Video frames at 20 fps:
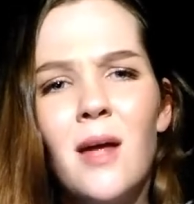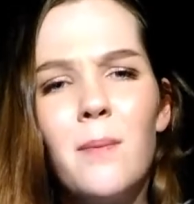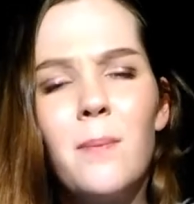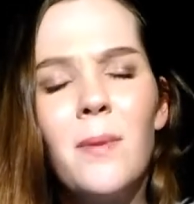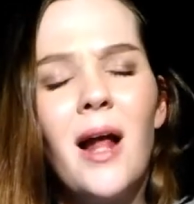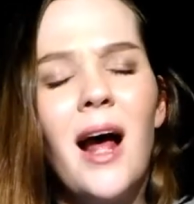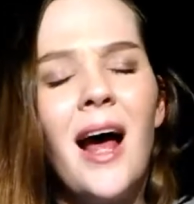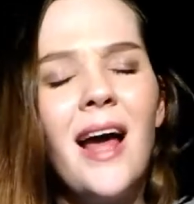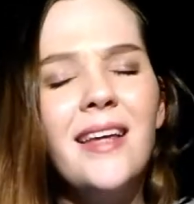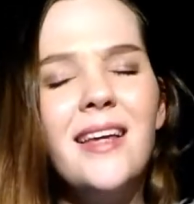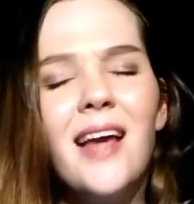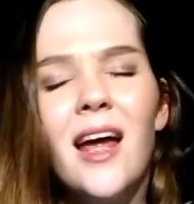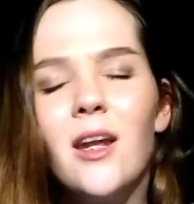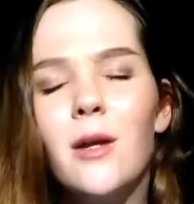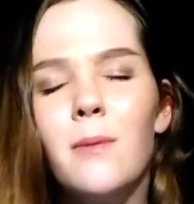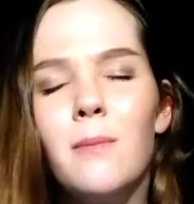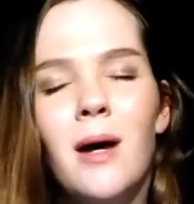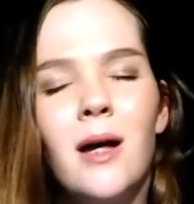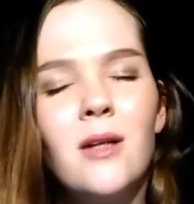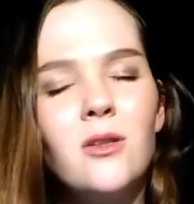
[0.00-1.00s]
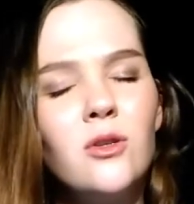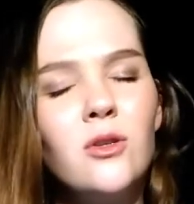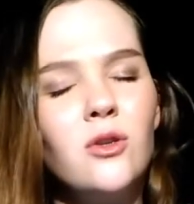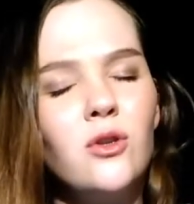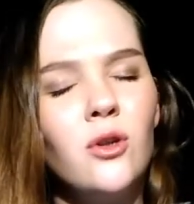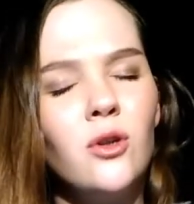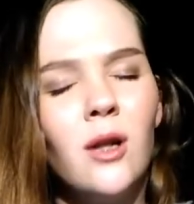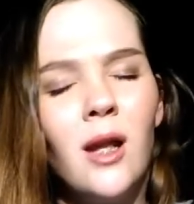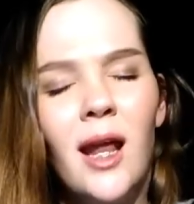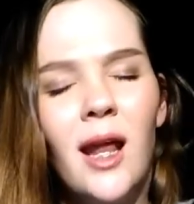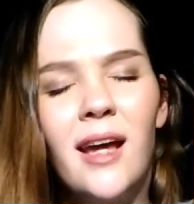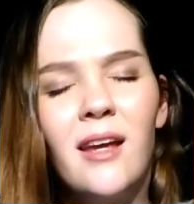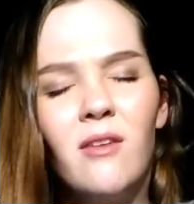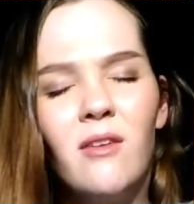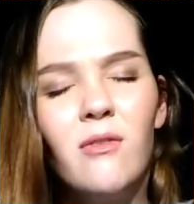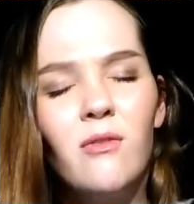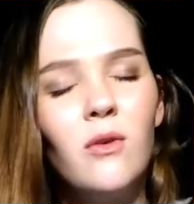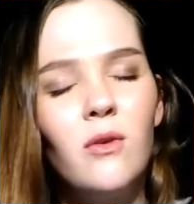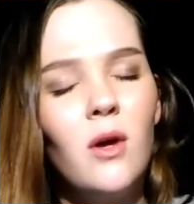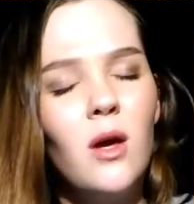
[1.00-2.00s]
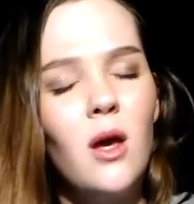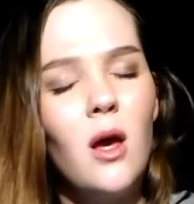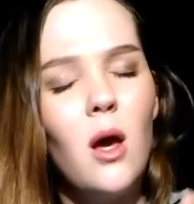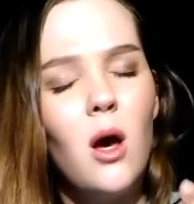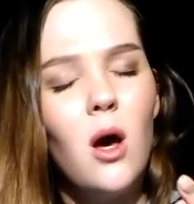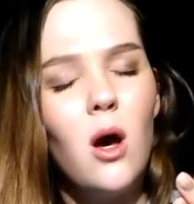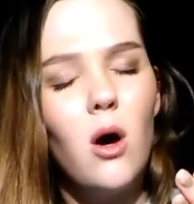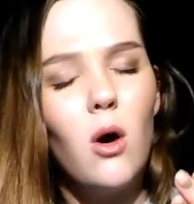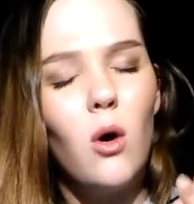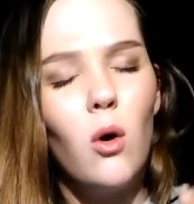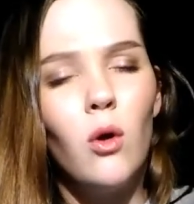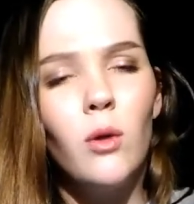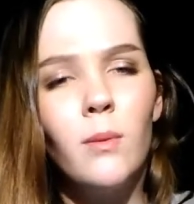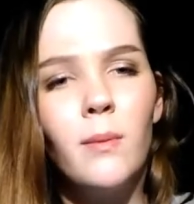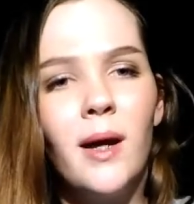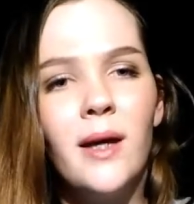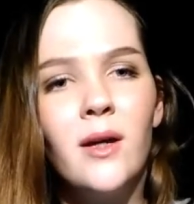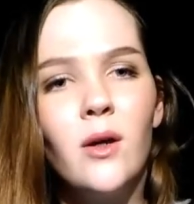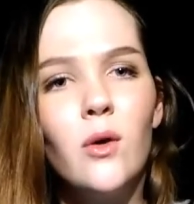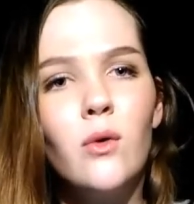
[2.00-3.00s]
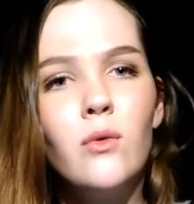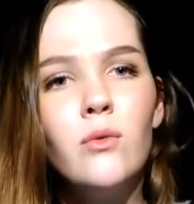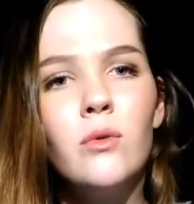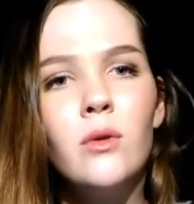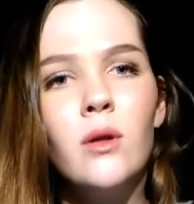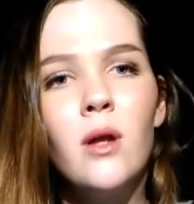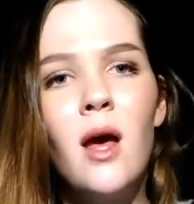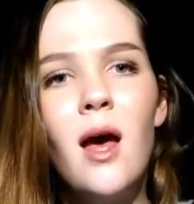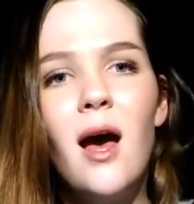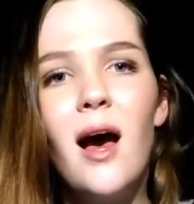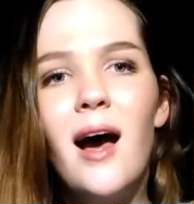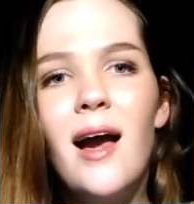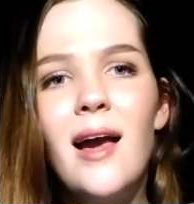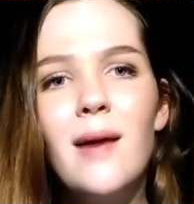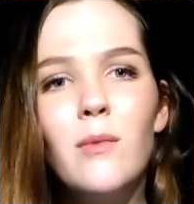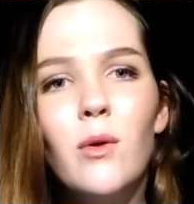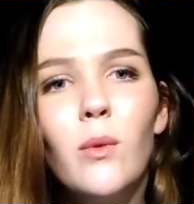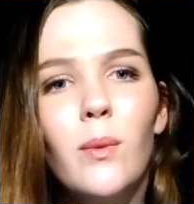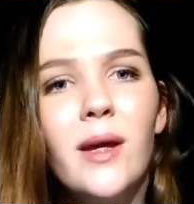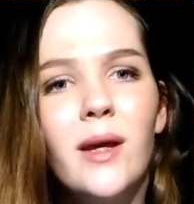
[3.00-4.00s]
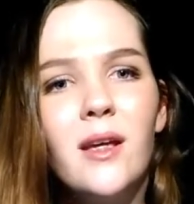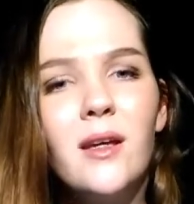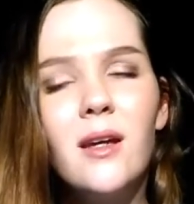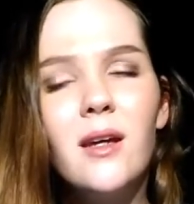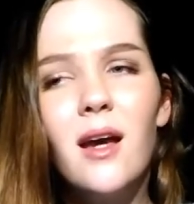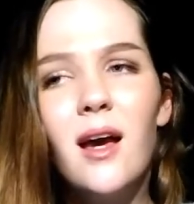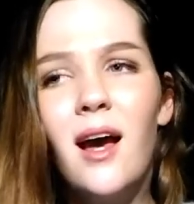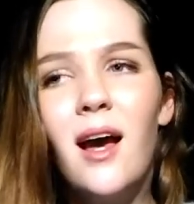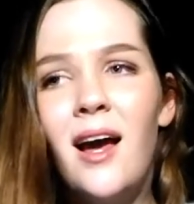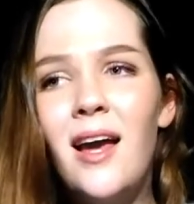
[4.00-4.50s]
that, but I can't imagine doing life on my own. I am weak.